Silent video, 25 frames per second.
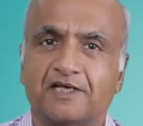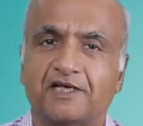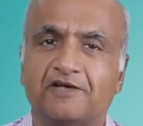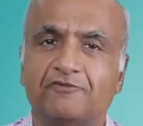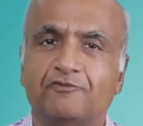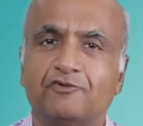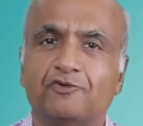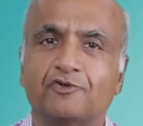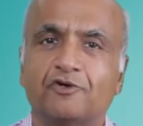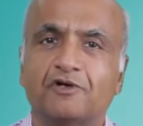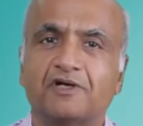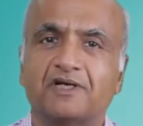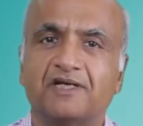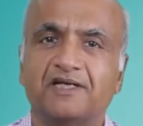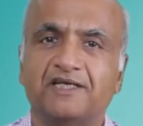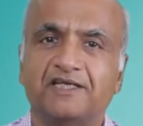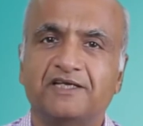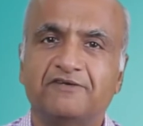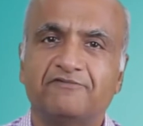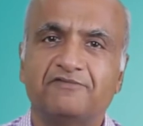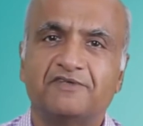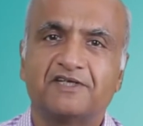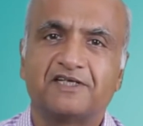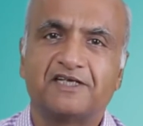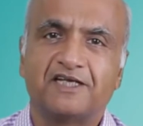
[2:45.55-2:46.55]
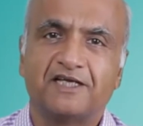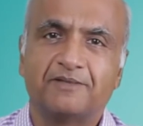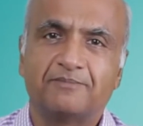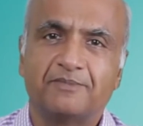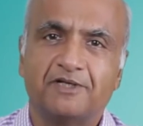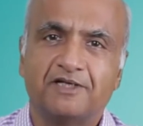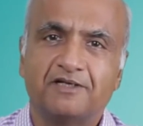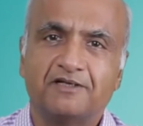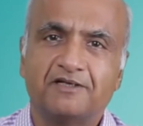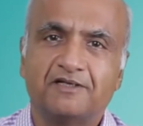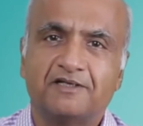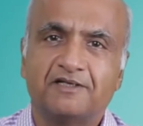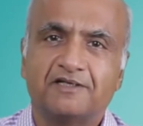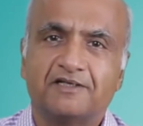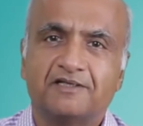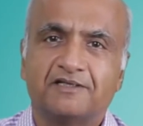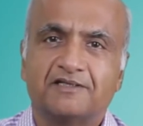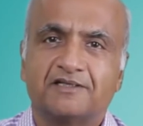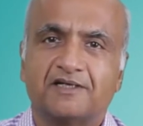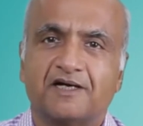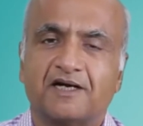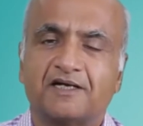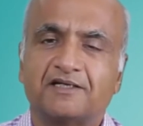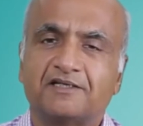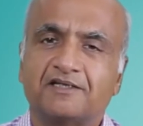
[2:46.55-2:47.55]
he would not leave the table
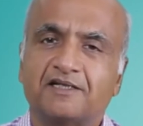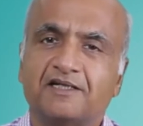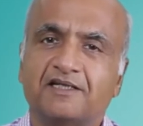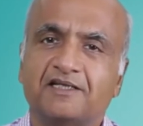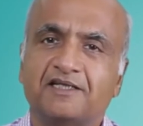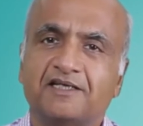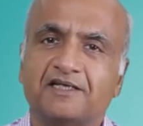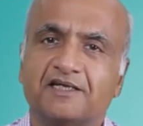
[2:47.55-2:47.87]
until